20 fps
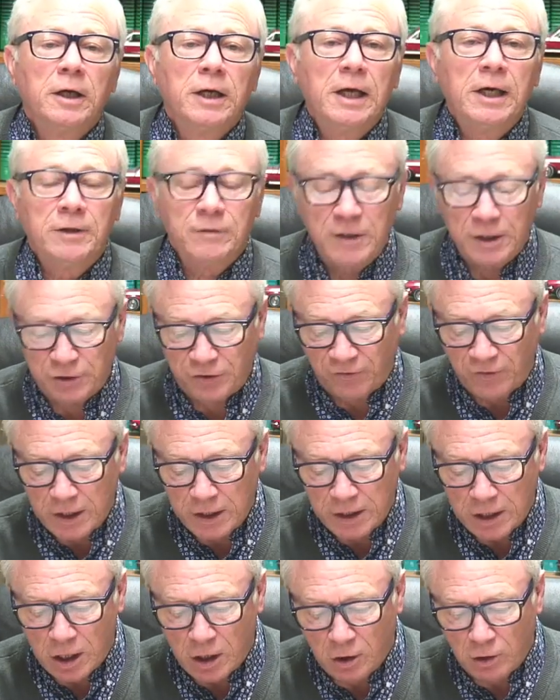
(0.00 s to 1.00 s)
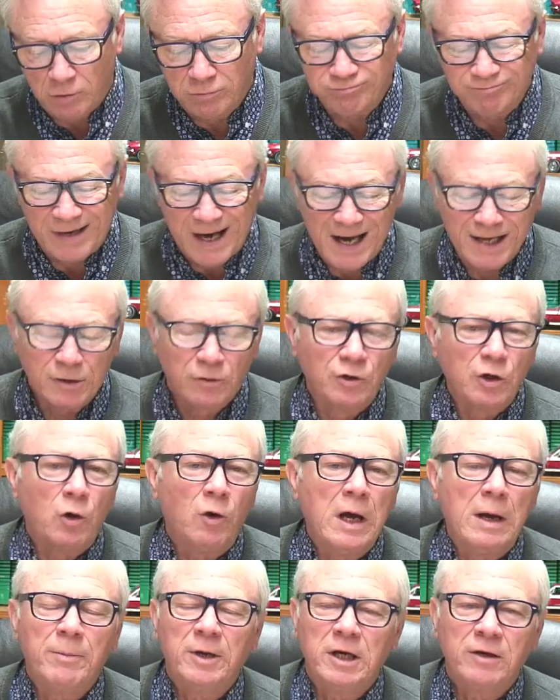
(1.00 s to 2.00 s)
in this video. I don't know
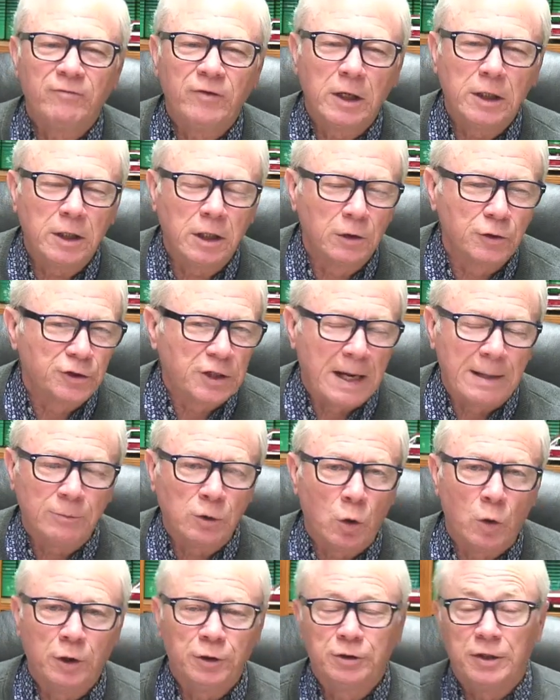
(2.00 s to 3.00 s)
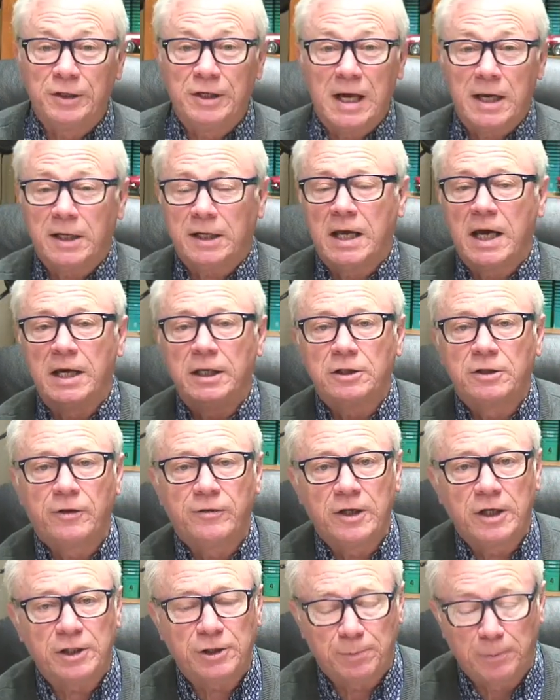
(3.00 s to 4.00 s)
how many videos I'm going to dedicate to
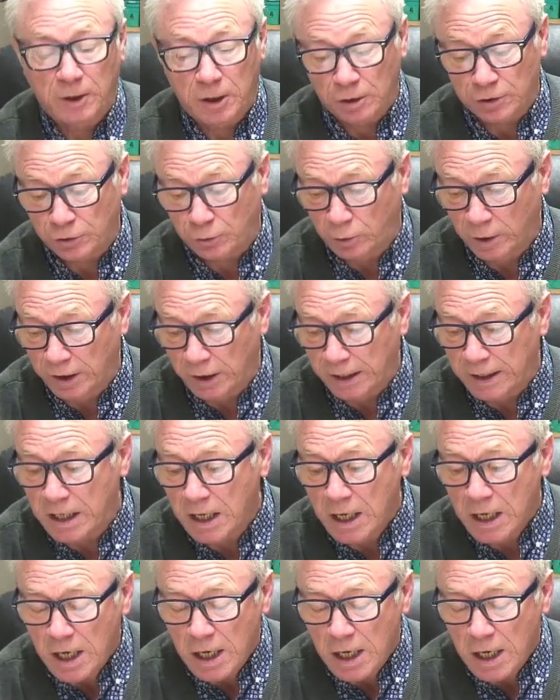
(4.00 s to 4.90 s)
this because really,